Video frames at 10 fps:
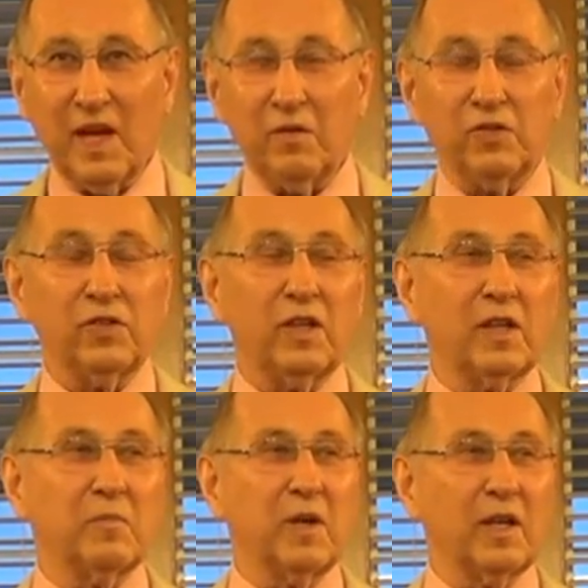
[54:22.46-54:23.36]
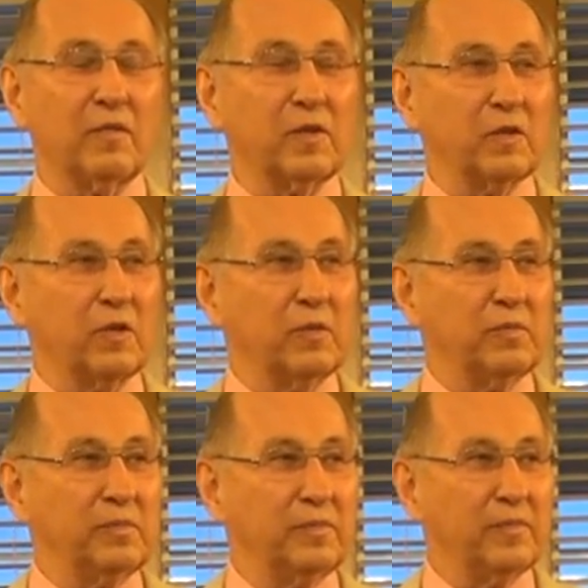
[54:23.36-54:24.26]
I was sitting in my living
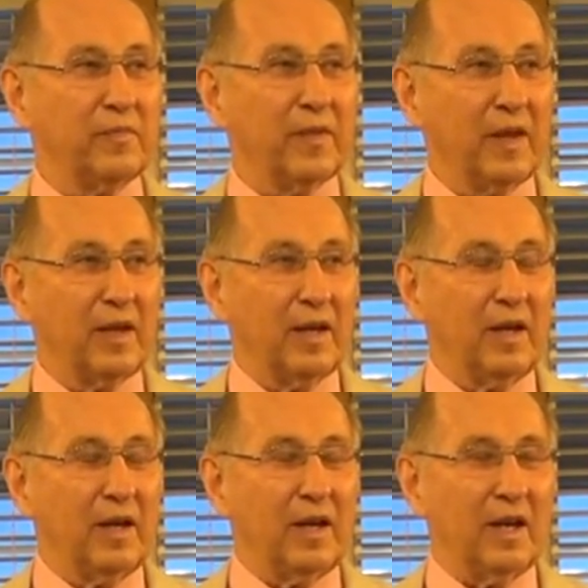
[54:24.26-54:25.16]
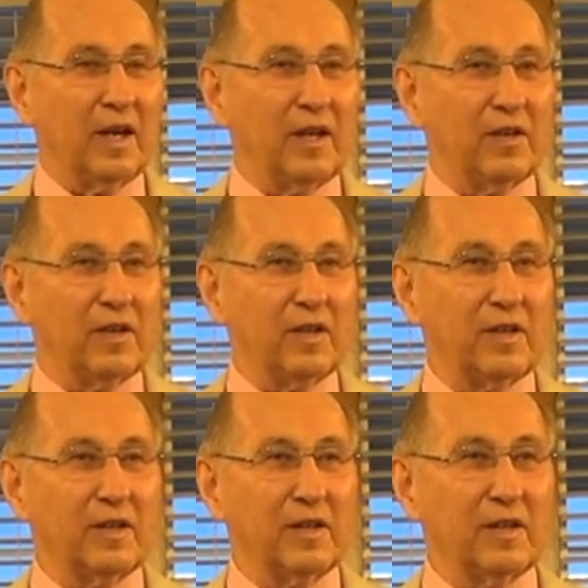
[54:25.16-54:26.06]
room and
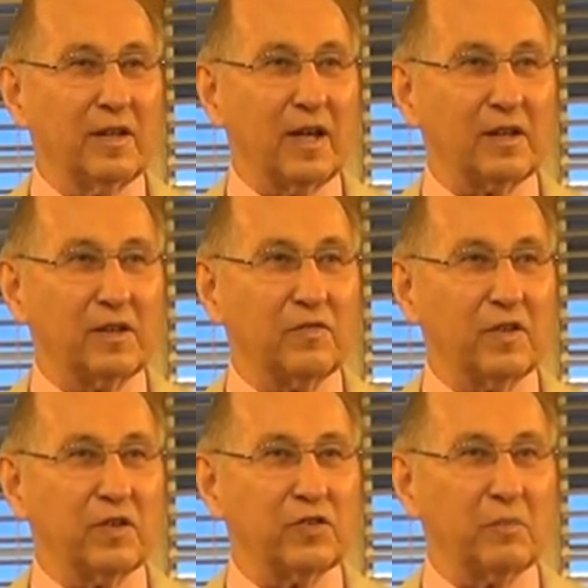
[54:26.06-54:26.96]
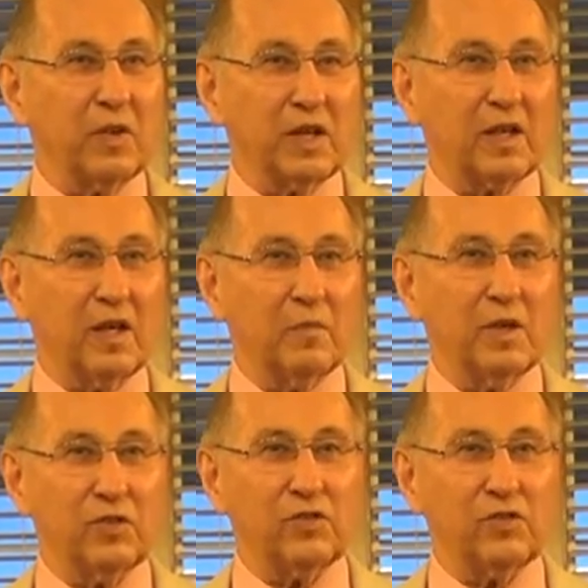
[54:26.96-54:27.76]
I could feel somebody come and